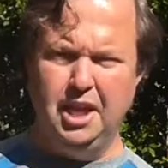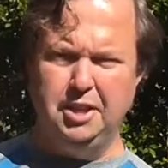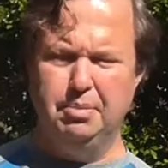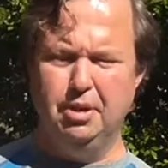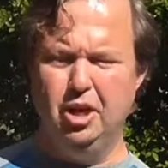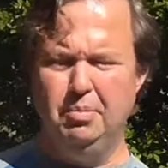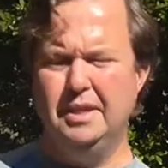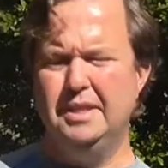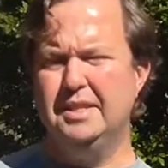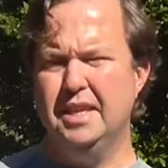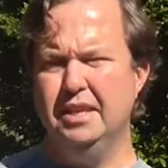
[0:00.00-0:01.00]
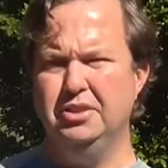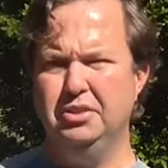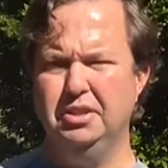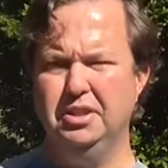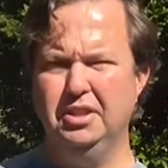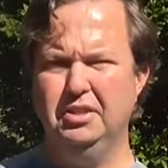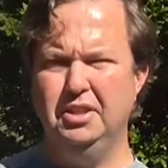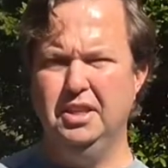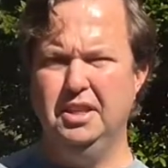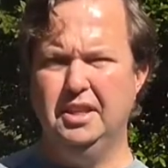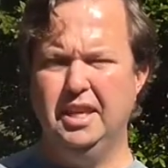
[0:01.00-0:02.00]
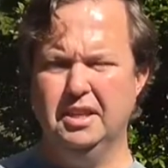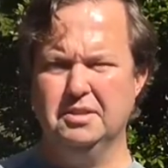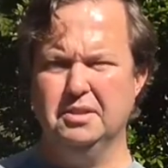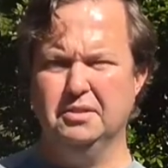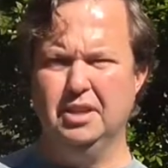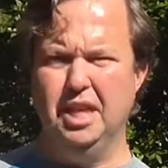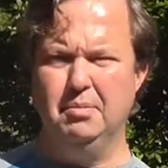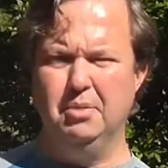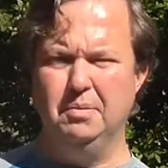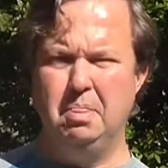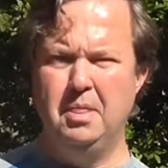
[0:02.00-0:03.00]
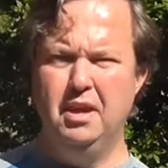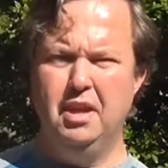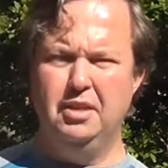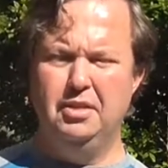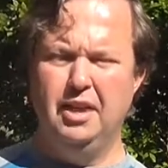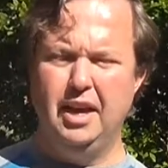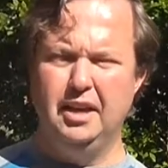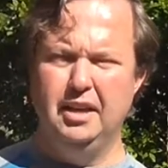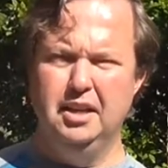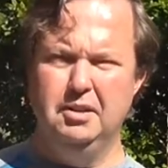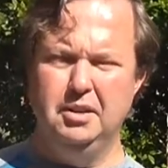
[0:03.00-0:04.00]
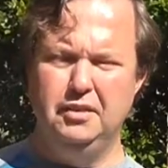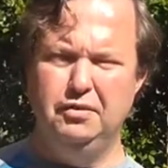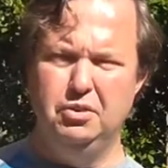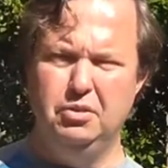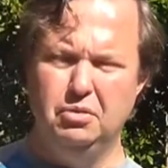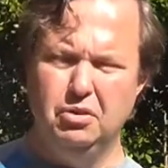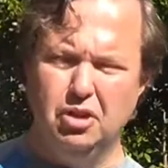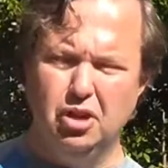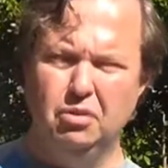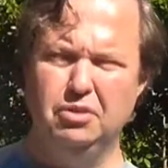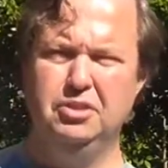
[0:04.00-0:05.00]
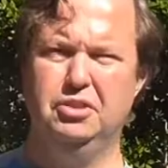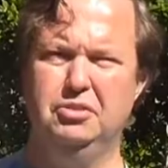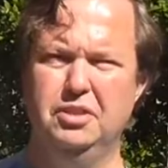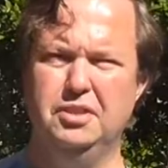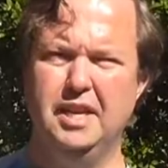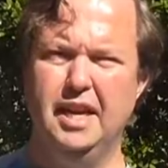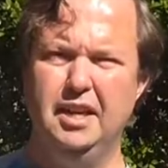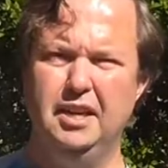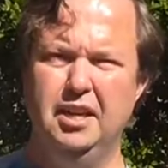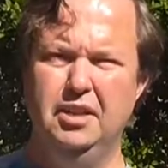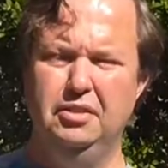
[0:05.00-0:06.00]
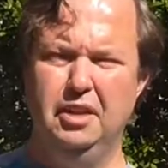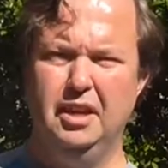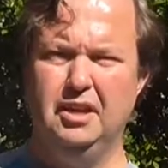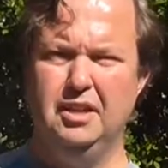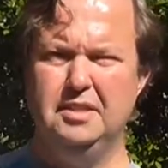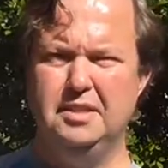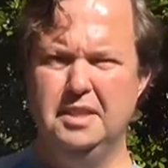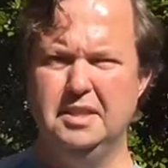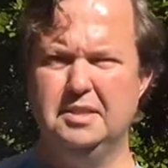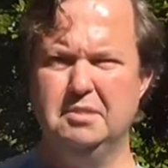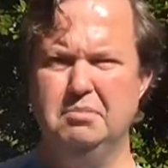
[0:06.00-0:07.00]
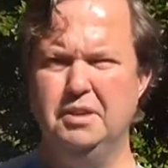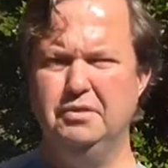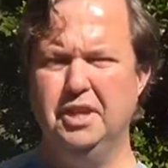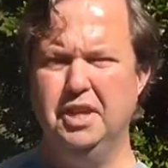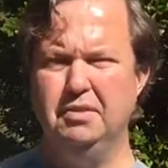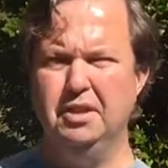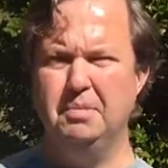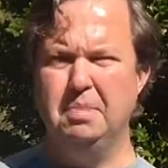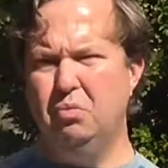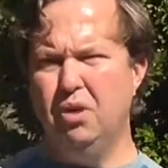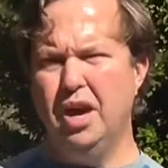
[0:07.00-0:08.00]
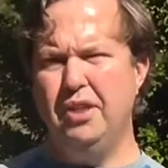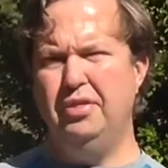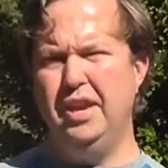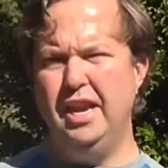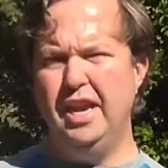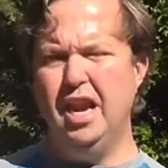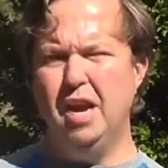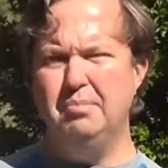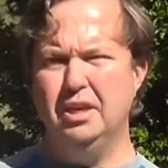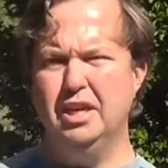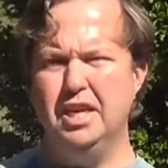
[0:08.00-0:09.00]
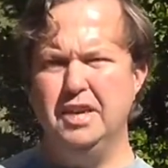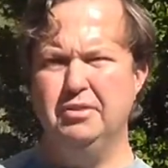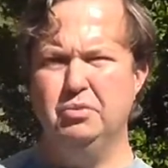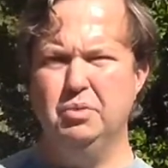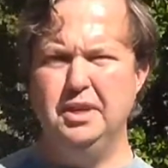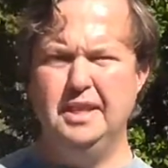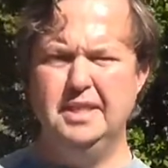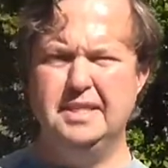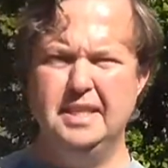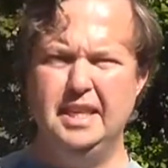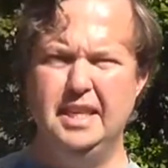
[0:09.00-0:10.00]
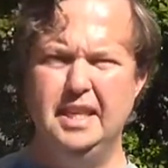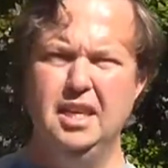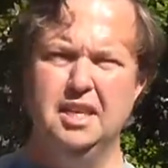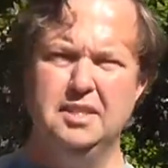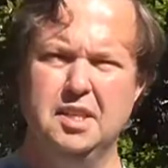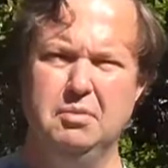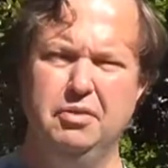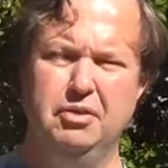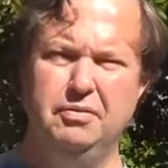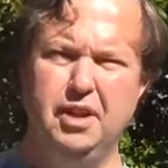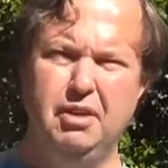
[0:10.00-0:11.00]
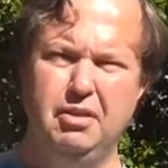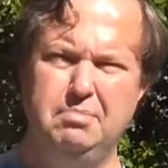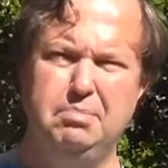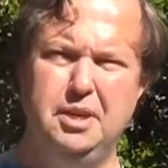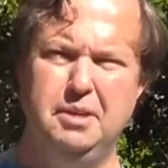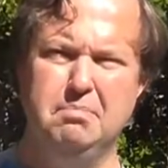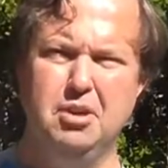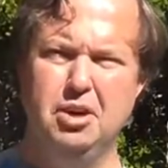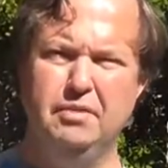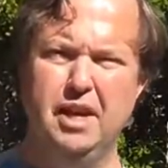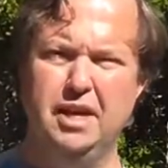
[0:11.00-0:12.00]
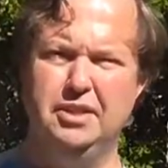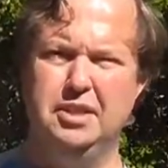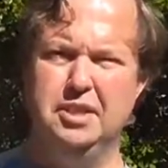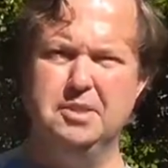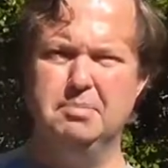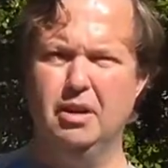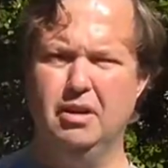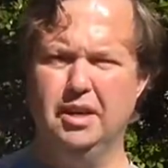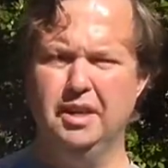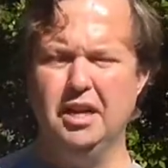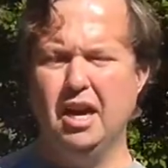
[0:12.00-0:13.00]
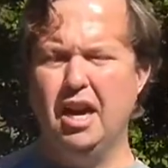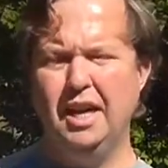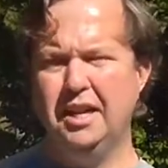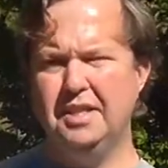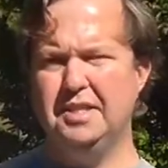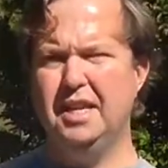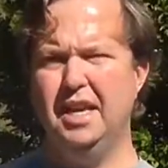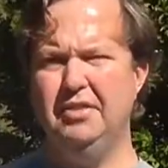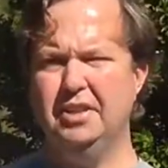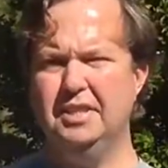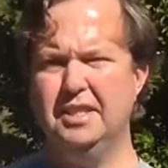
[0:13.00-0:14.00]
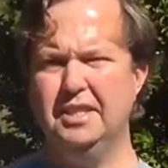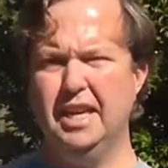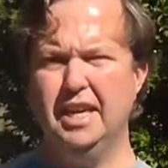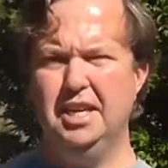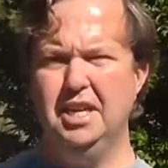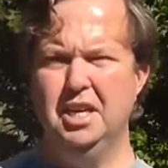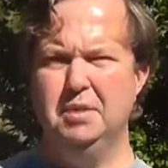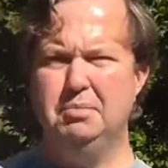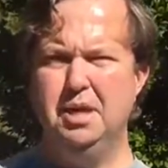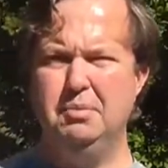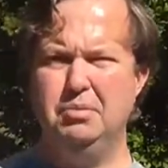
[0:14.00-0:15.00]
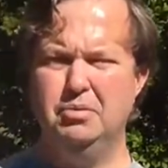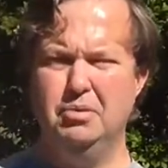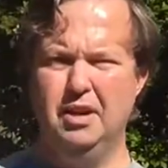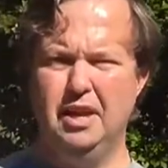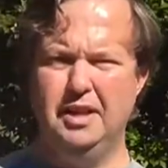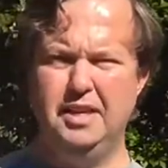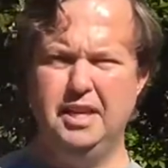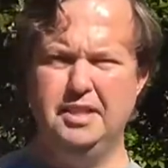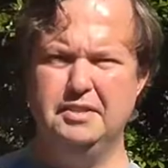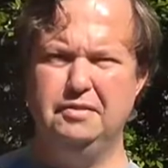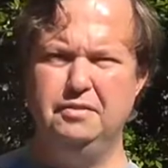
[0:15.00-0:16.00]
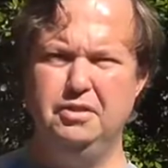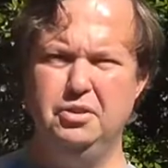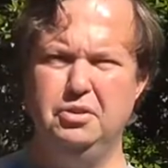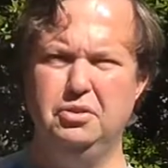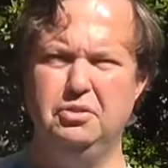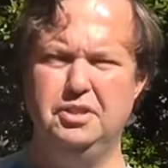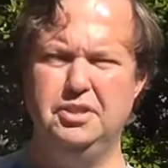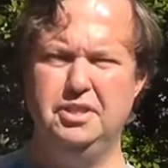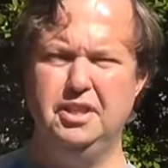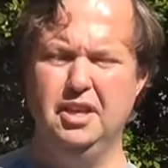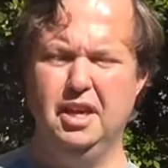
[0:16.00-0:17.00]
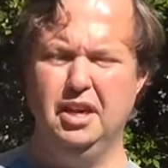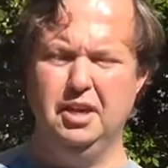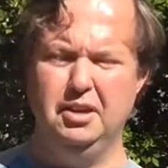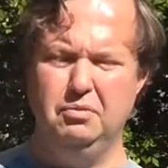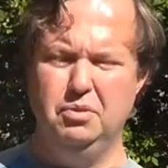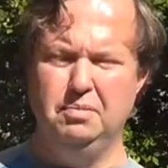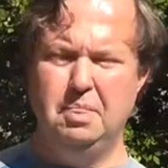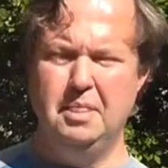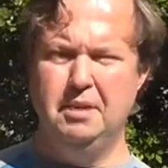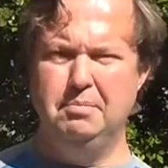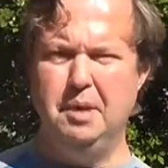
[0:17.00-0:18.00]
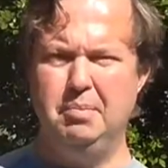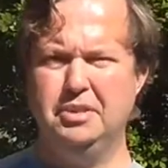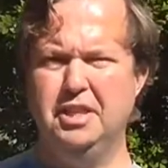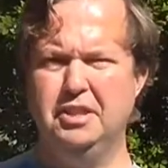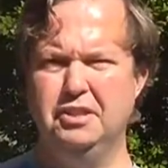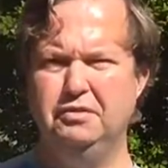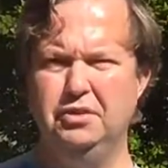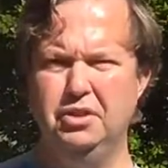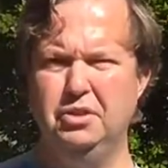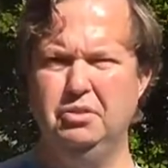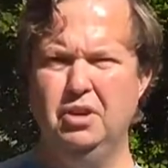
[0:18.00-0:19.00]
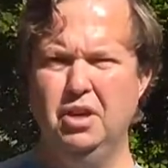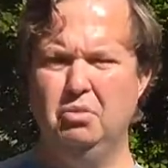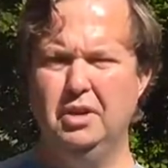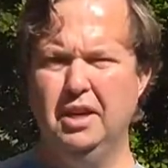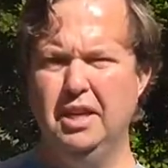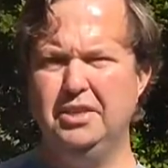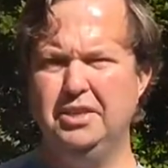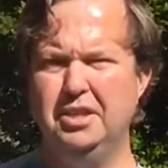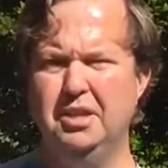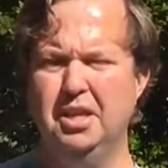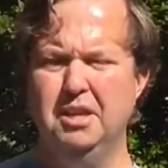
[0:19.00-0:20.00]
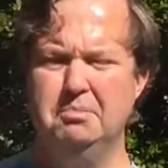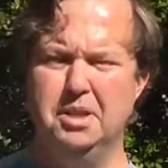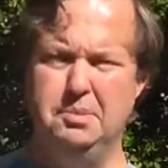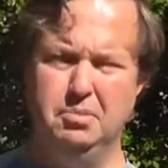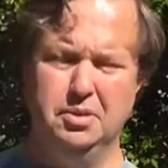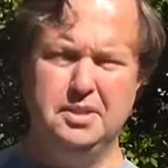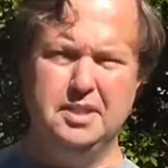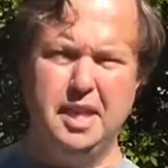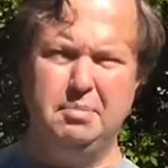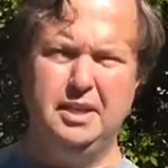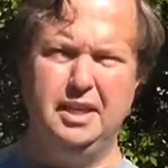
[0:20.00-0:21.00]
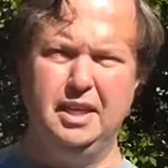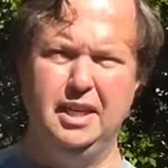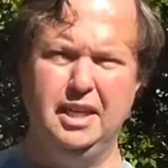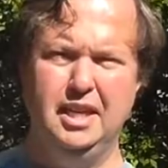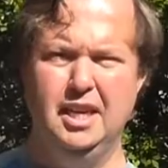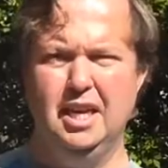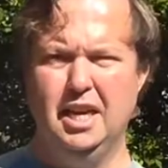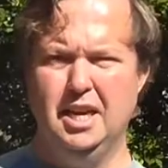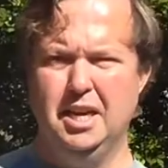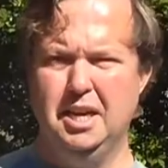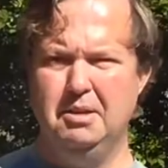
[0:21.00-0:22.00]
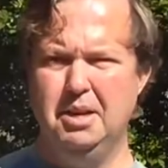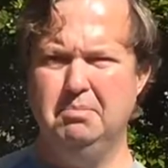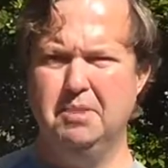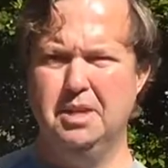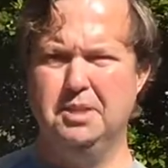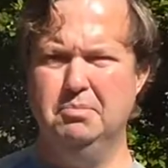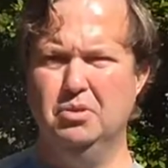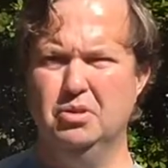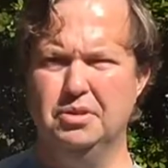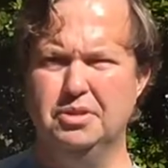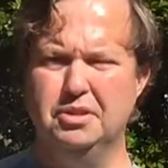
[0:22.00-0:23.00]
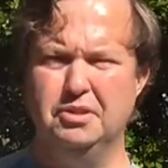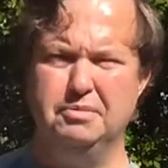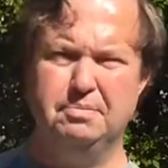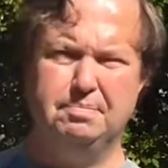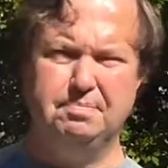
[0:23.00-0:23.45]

and the Pope had said during the Council of Clermont that if you go on to crusade that sins can be forgiven. Right there, I believe that we can see some of the very big motivations behind it. I understand that today people tend to view Christian. Uh, people tend to view religion much more skeptically uh, and, and, much more sort of.